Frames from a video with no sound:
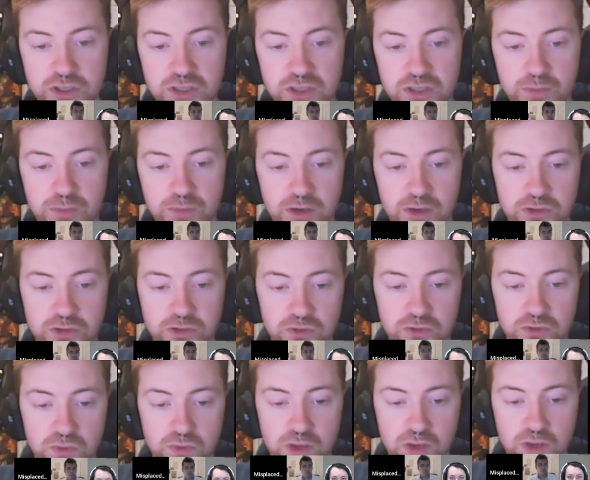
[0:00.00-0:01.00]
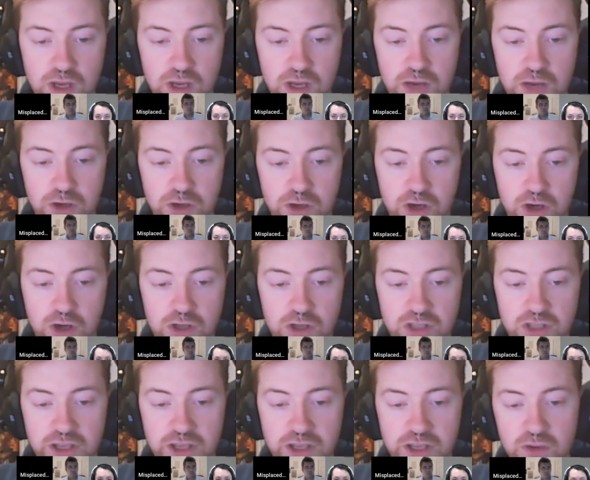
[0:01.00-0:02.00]
compared to how your cards
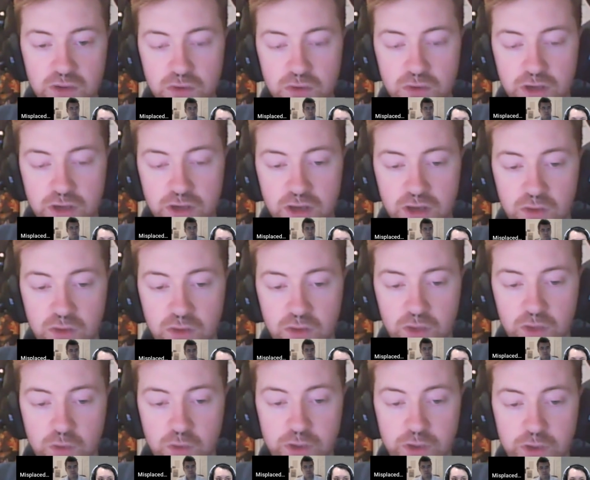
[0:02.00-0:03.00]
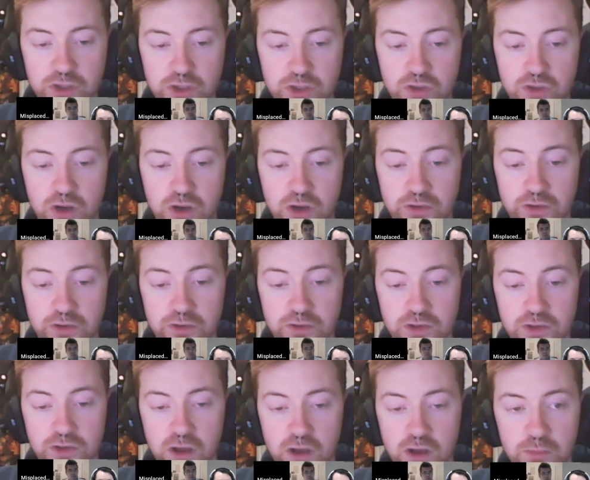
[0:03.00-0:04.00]
lay out and how, like what you're scrying to the
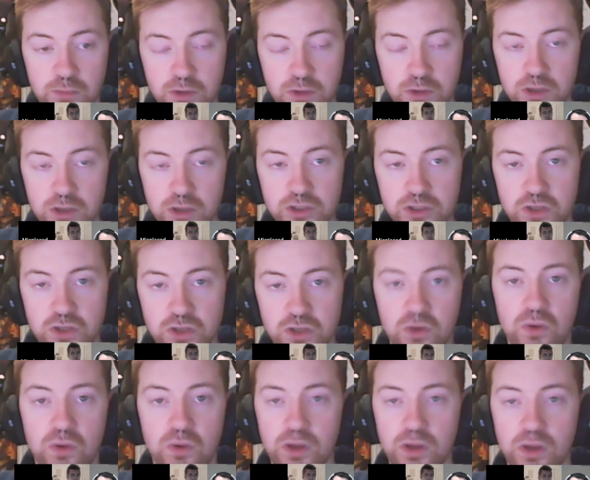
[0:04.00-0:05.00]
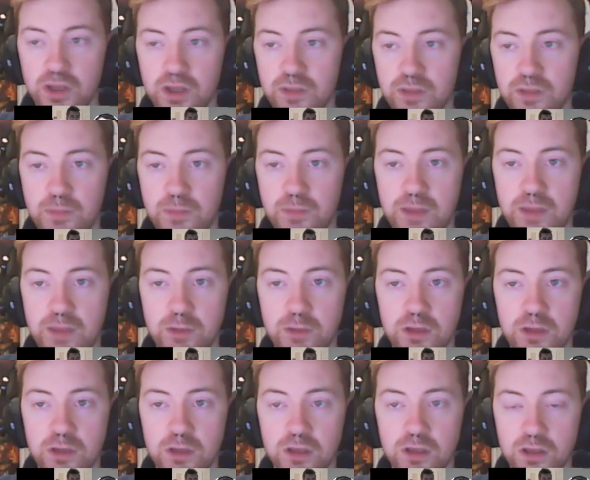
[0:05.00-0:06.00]
top. So
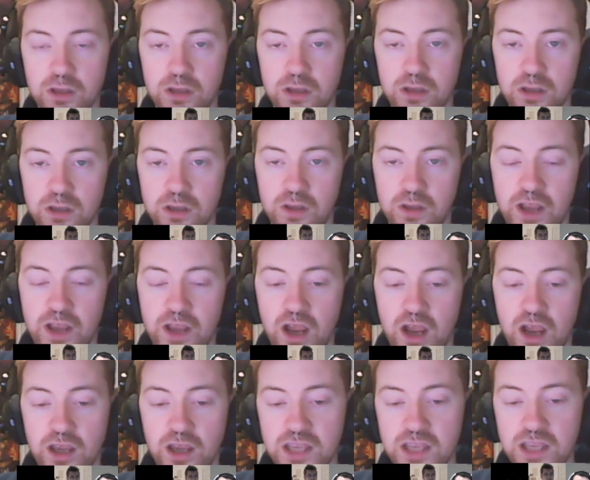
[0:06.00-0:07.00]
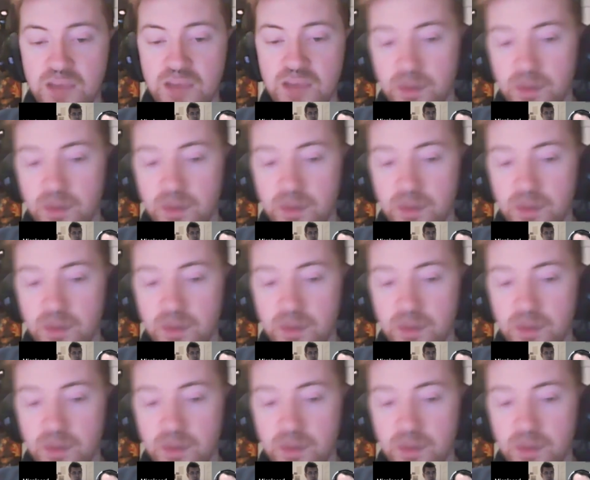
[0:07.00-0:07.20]
maybe it came